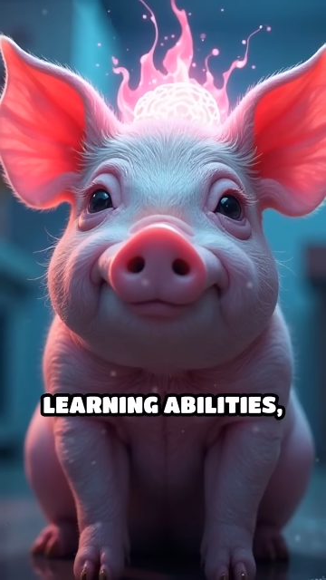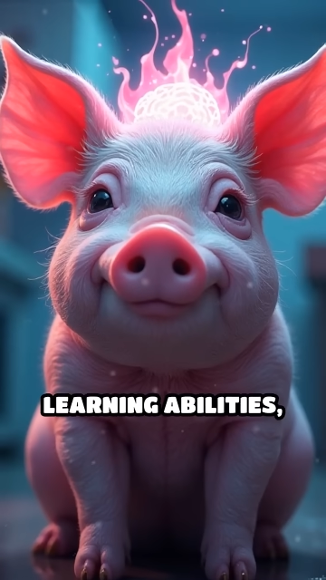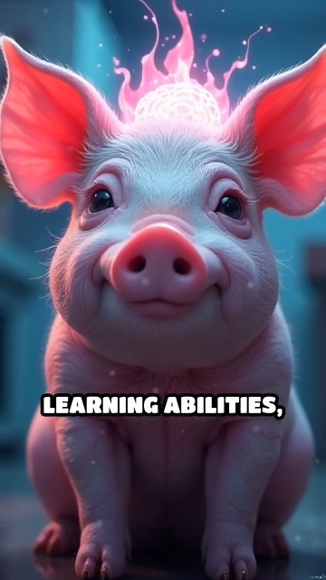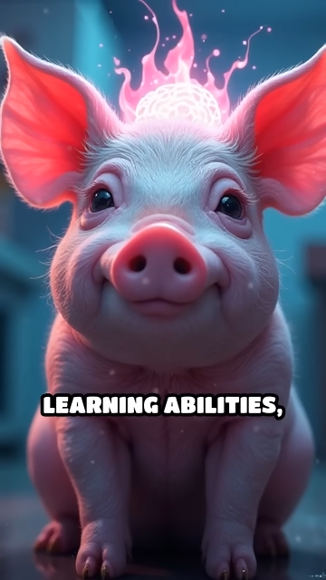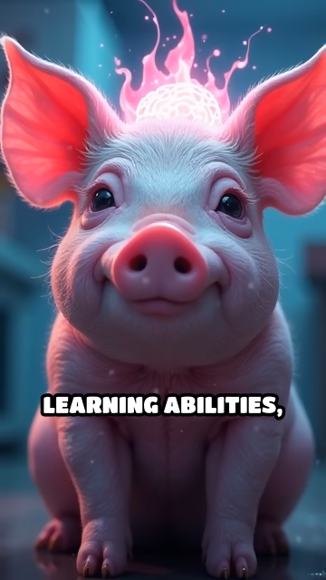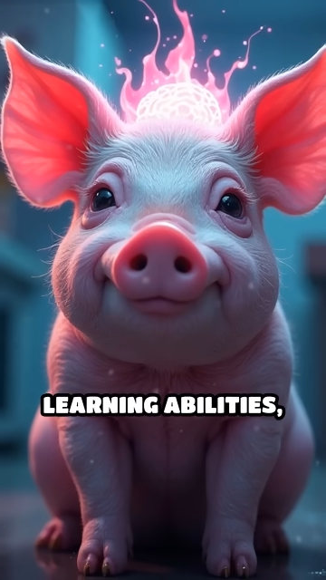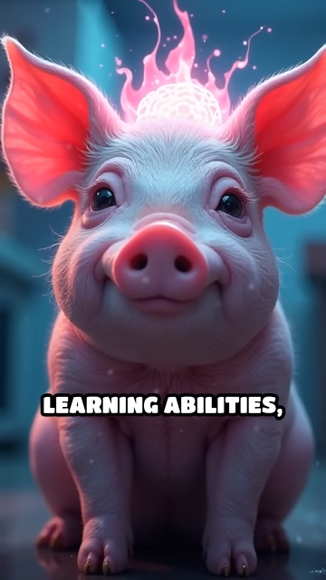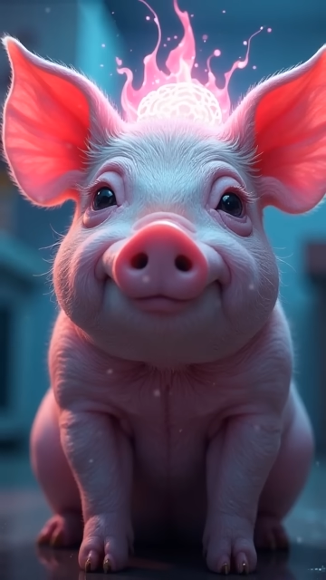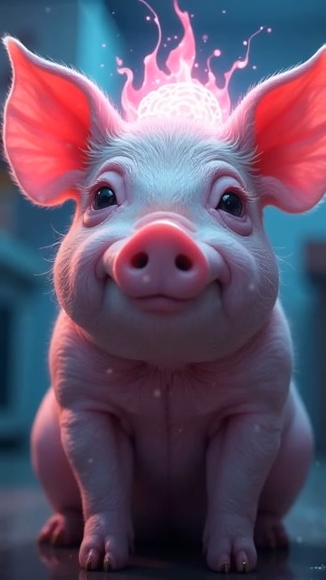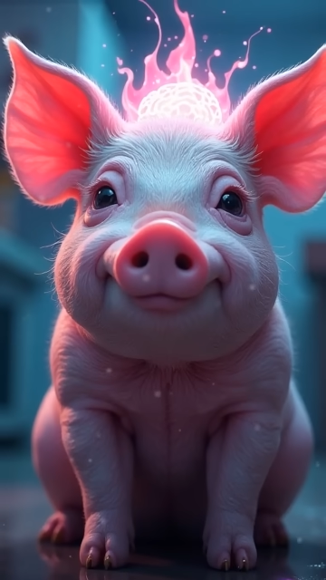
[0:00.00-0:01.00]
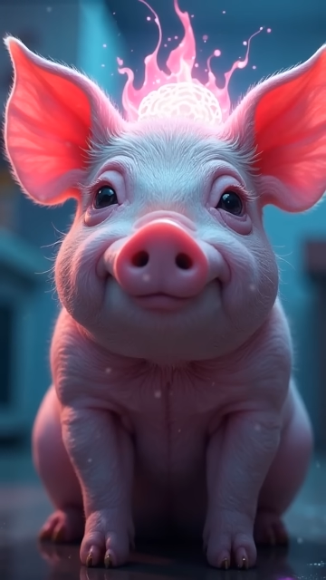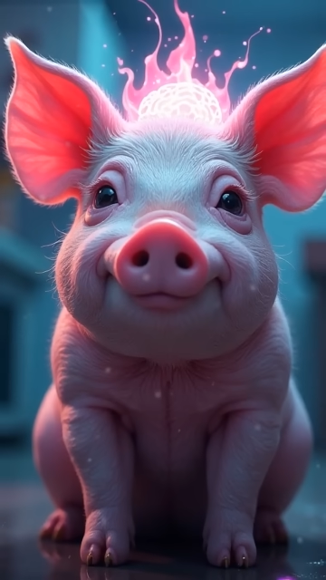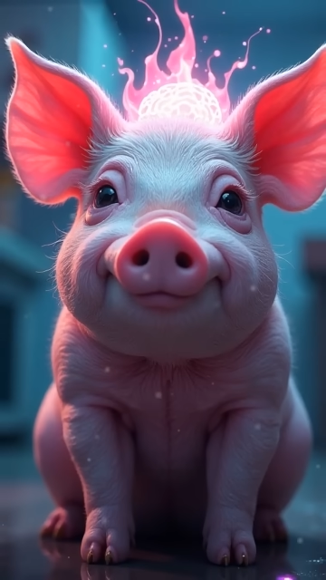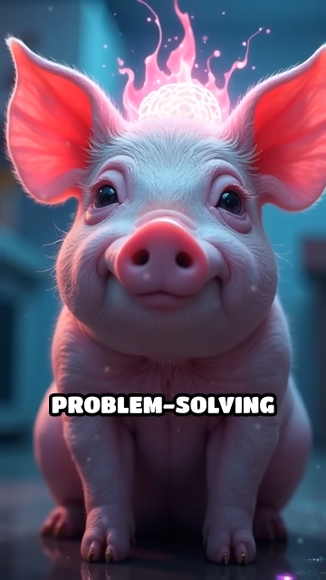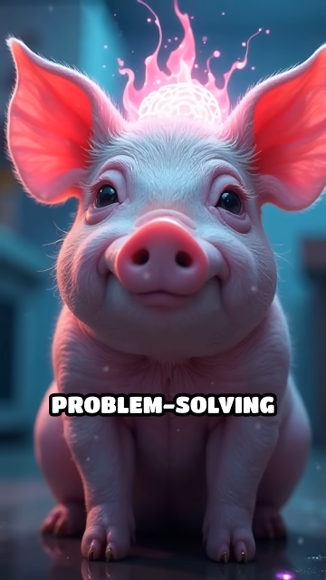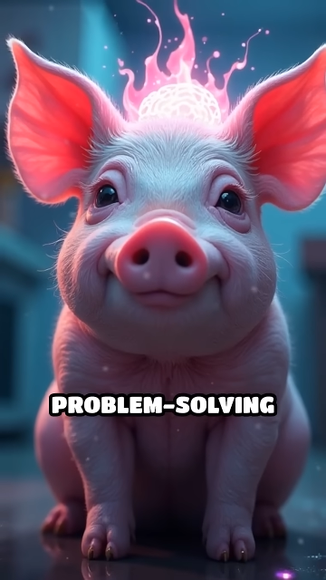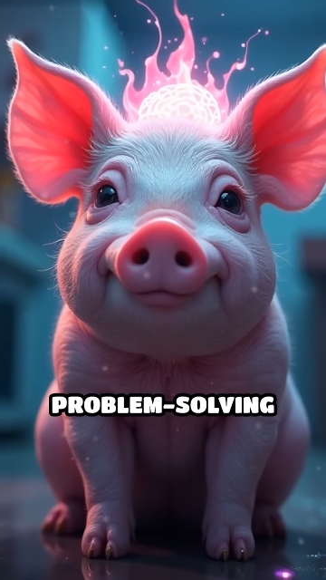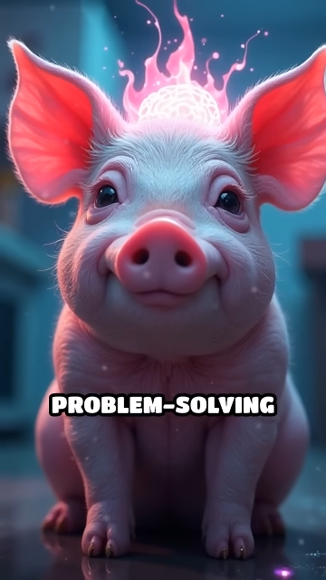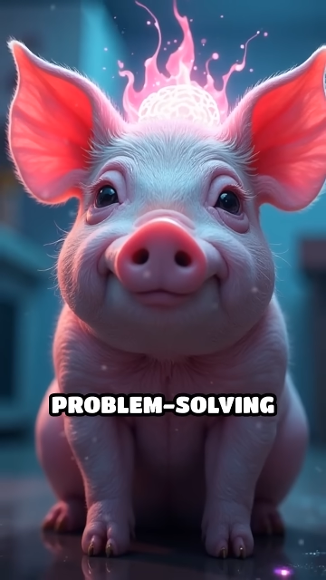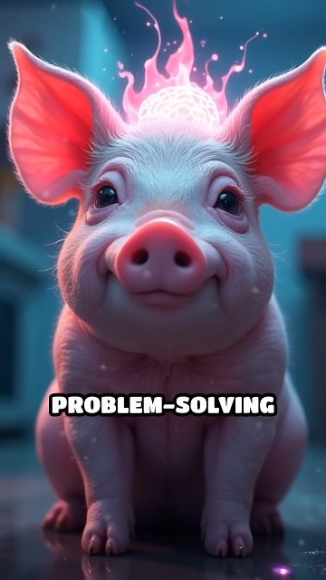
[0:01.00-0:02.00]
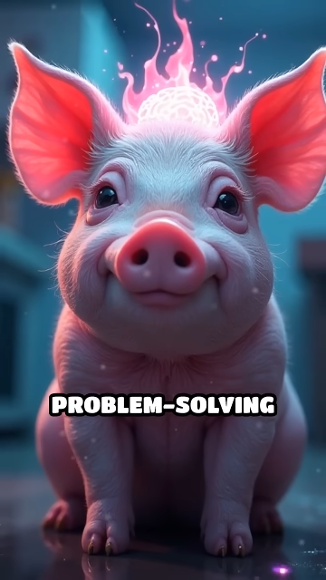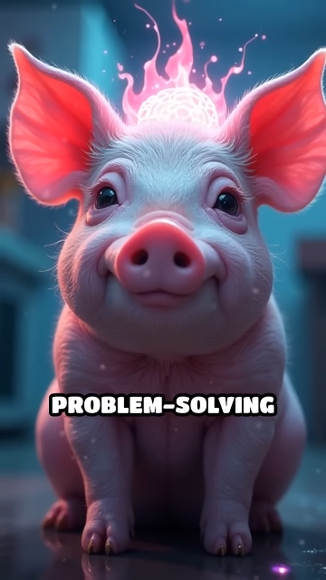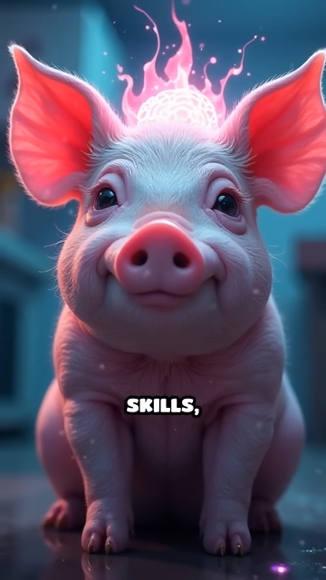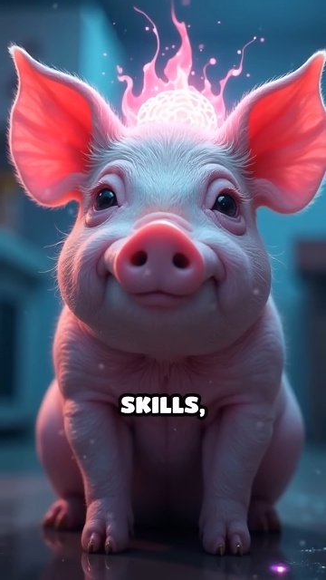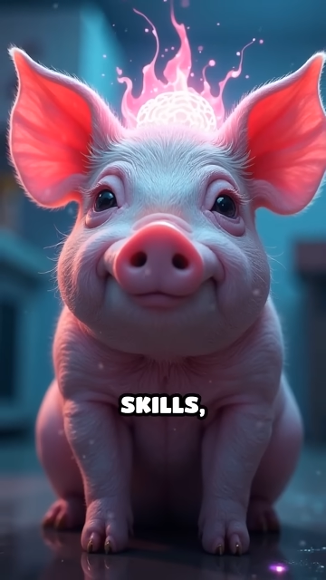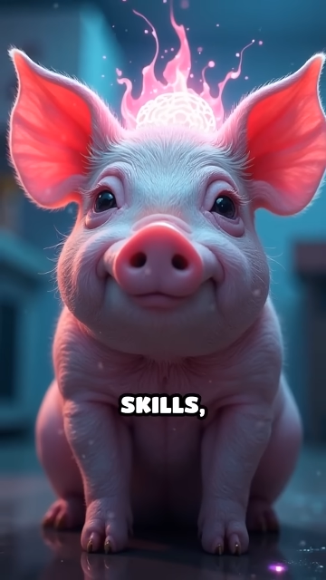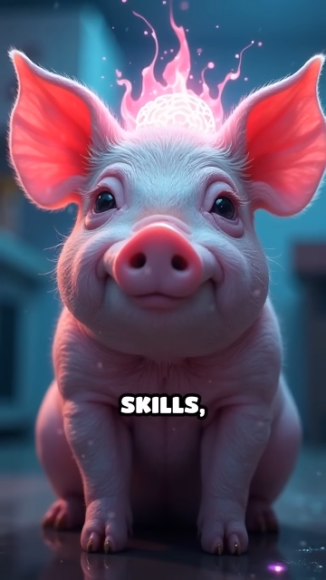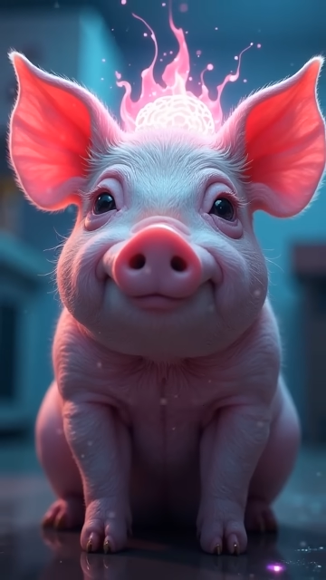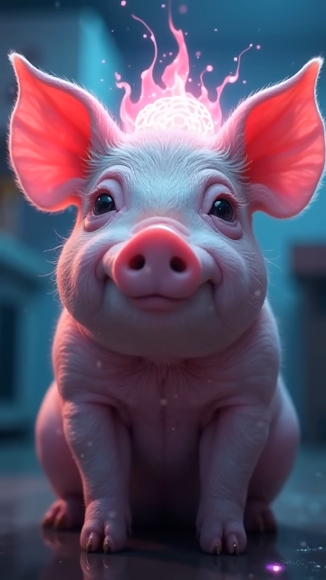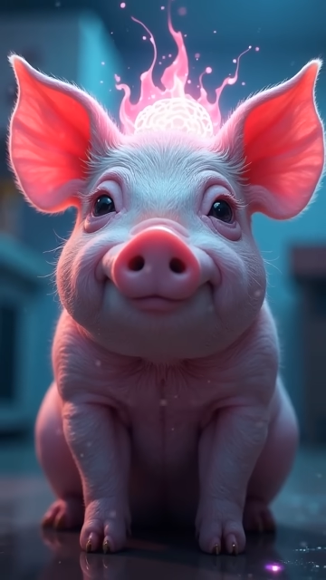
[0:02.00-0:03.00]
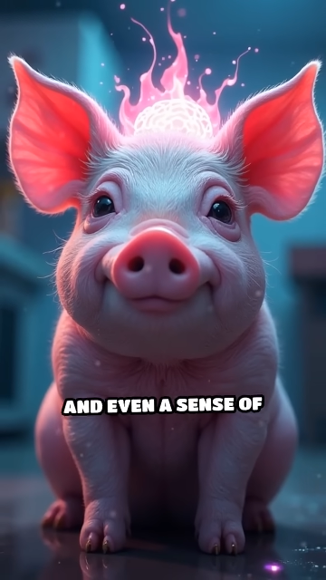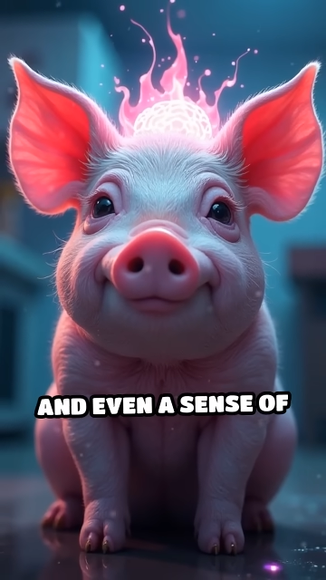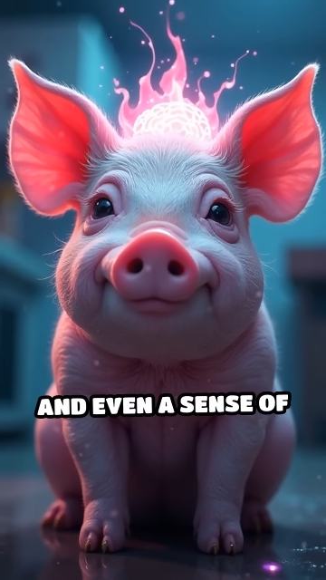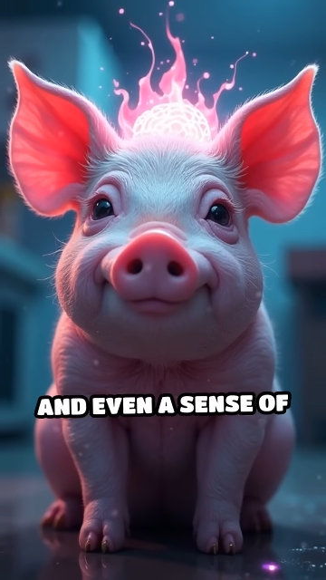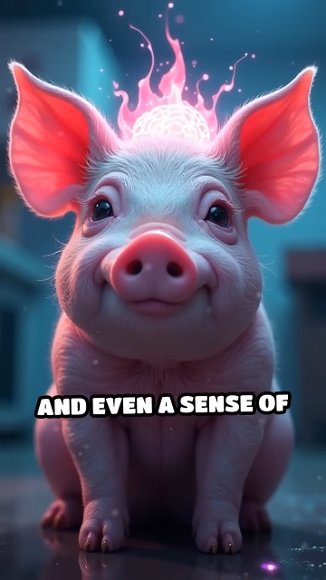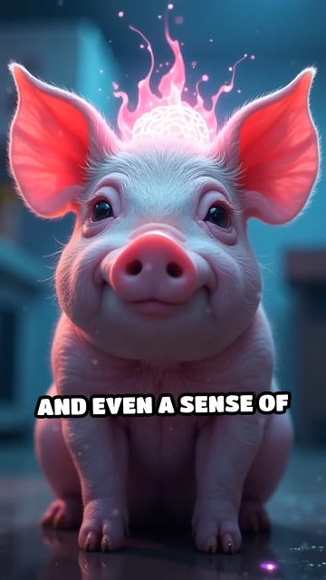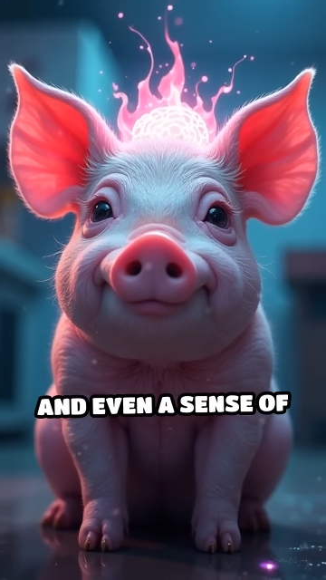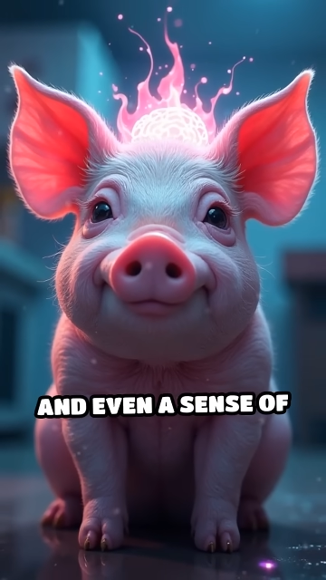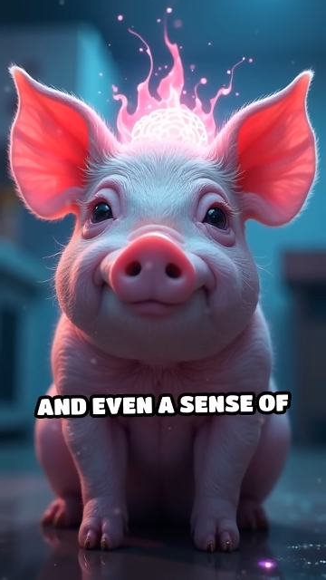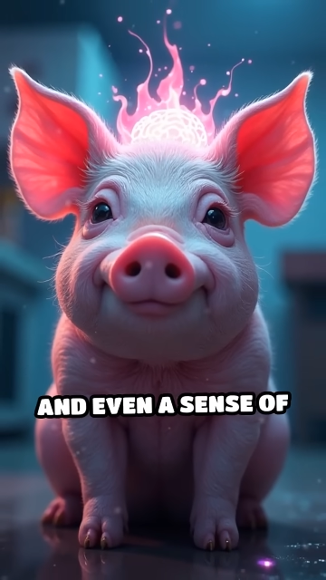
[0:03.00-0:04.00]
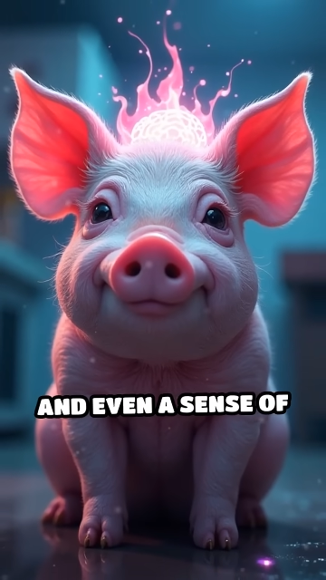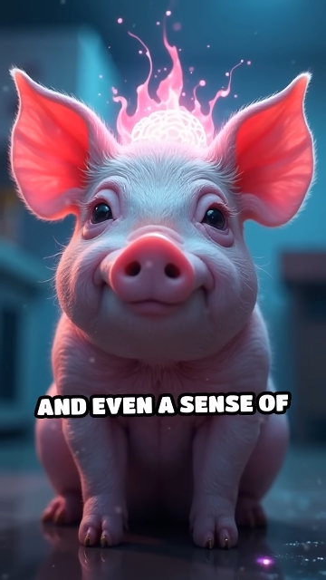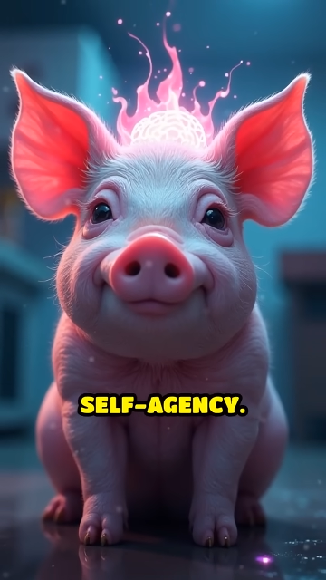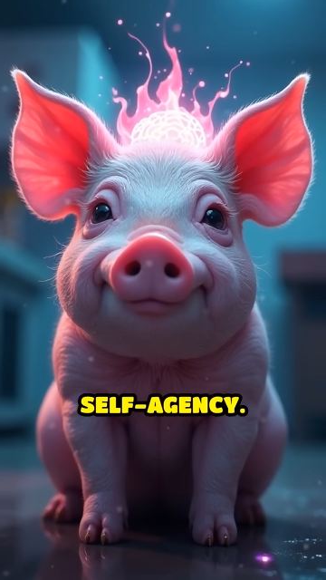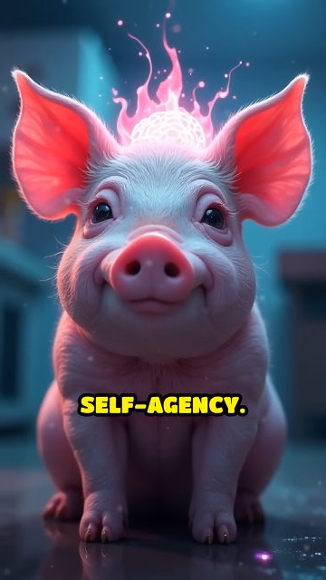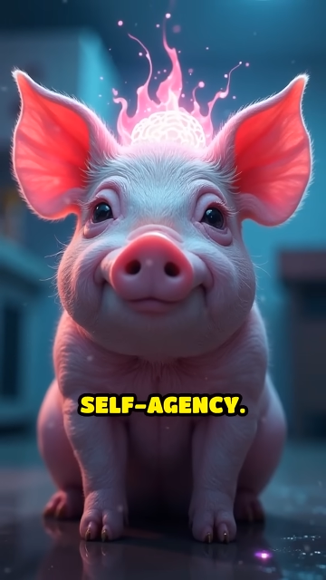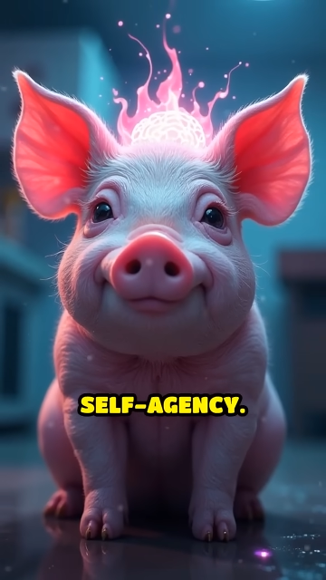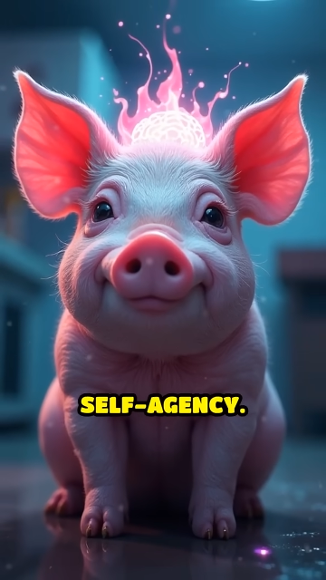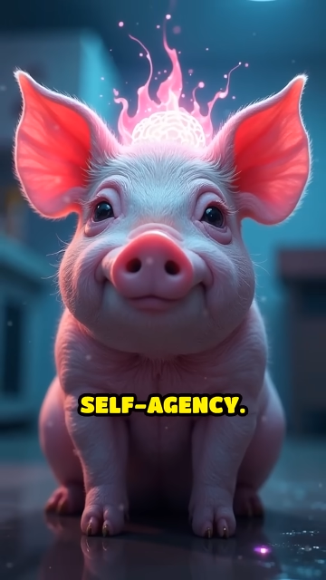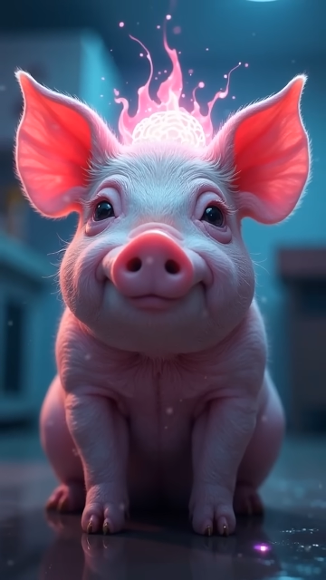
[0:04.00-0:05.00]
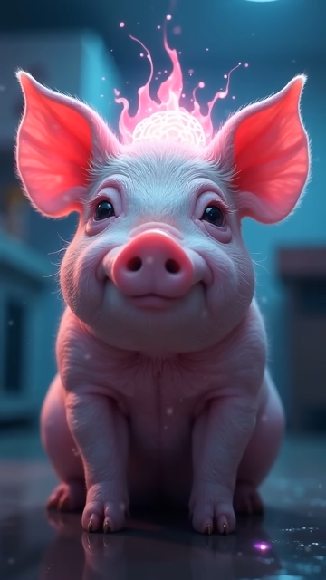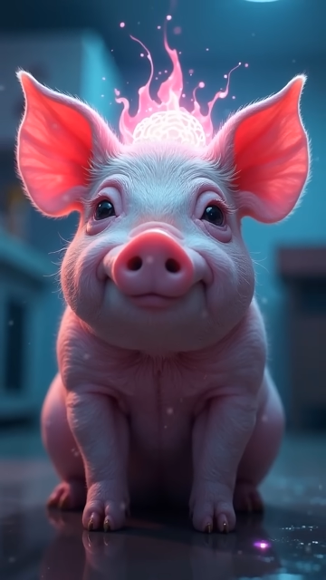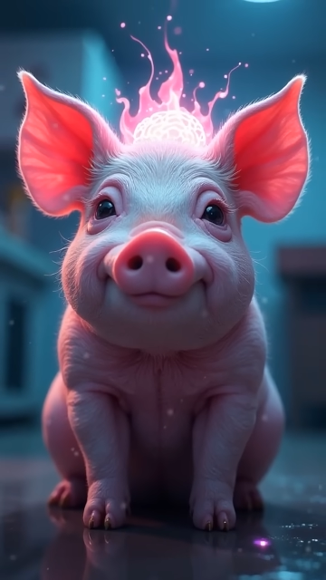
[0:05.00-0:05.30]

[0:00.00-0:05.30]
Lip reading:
(no speaker visible)